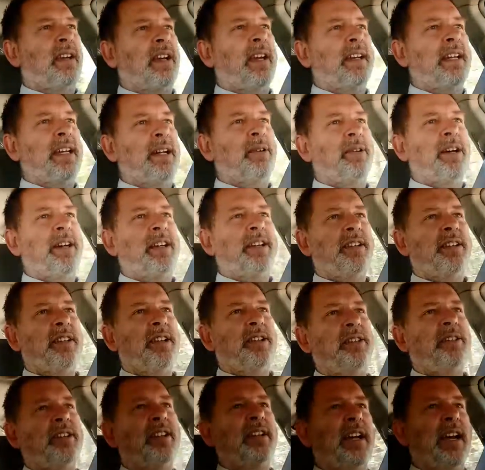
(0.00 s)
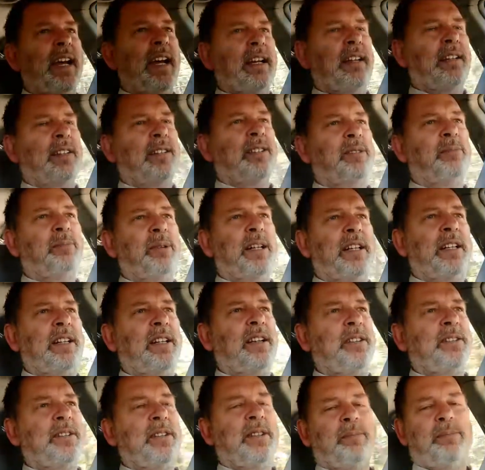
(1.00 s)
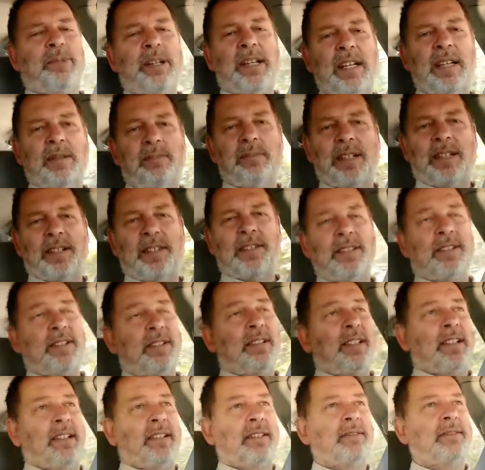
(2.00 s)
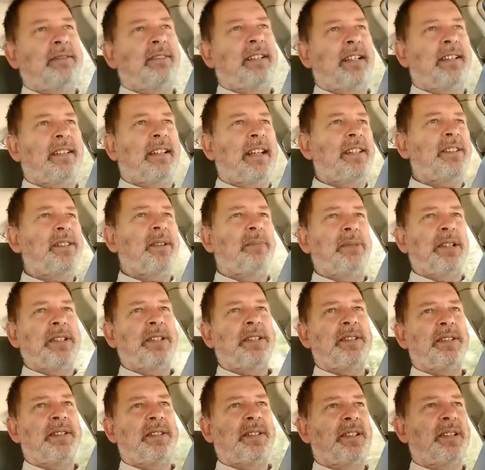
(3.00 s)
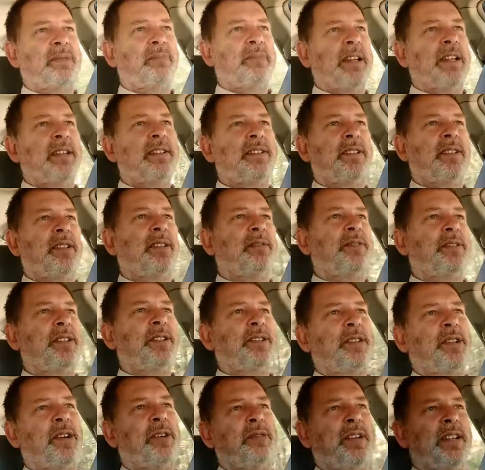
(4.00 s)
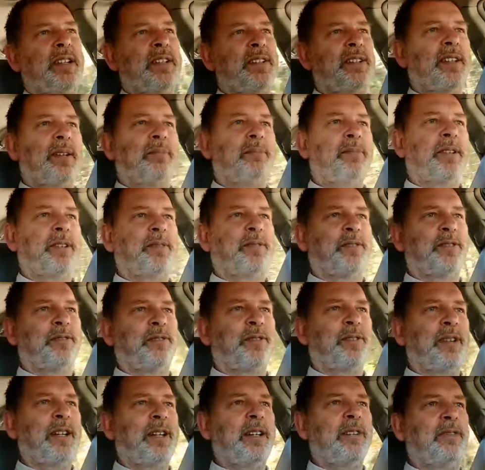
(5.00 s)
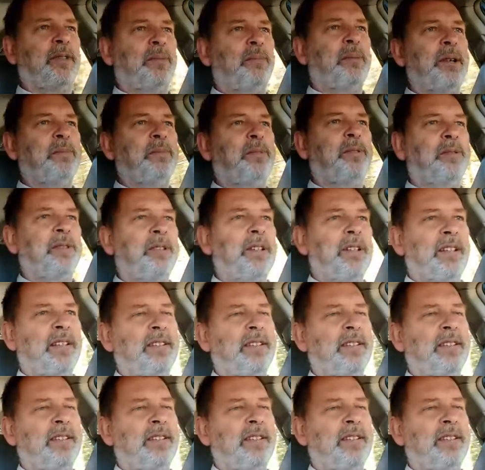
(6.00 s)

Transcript: And that way, you can add a little money onto the paint because, that's a business expense. You don't just go get something for free for people,